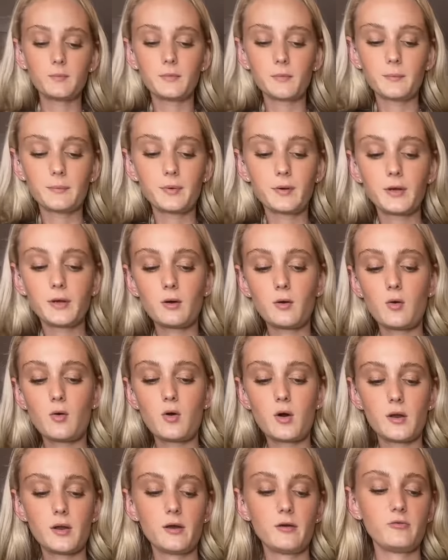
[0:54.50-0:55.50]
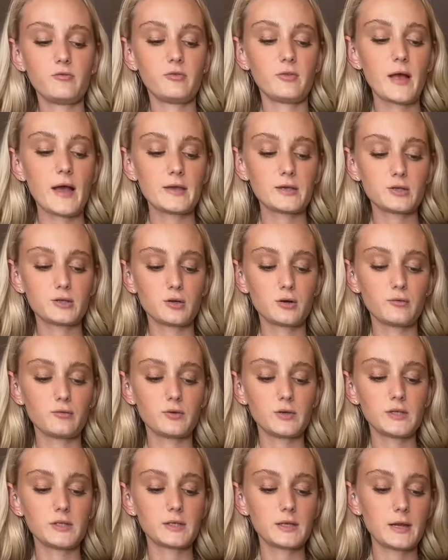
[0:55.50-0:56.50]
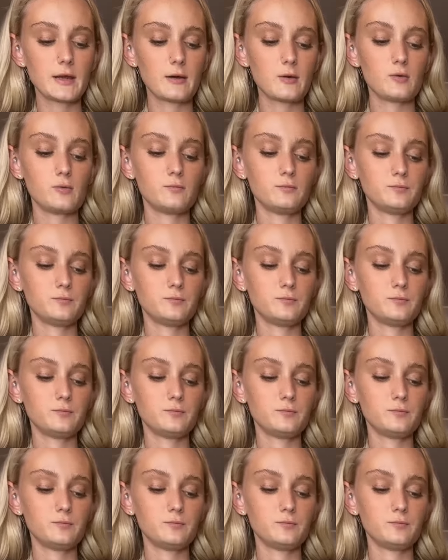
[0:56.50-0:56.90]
gonna put it on a flat surface now.